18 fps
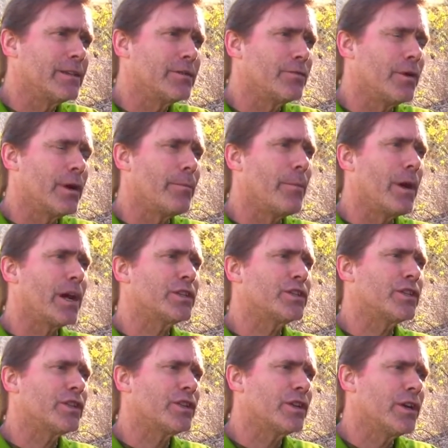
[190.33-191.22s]
to a
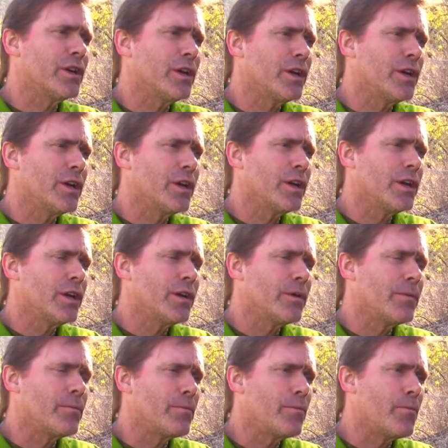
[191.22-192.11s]
much
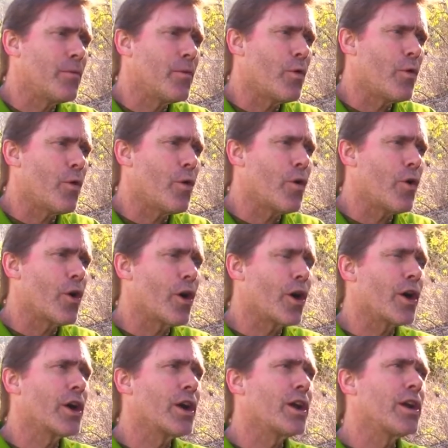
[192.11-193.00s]

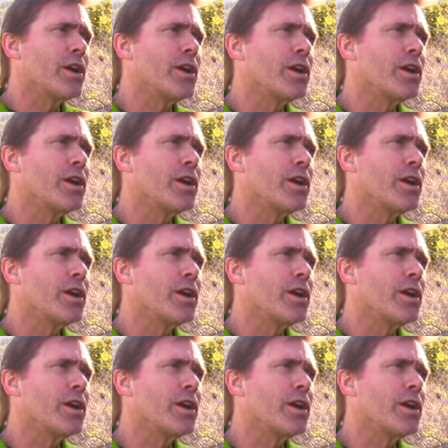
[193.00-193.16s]
more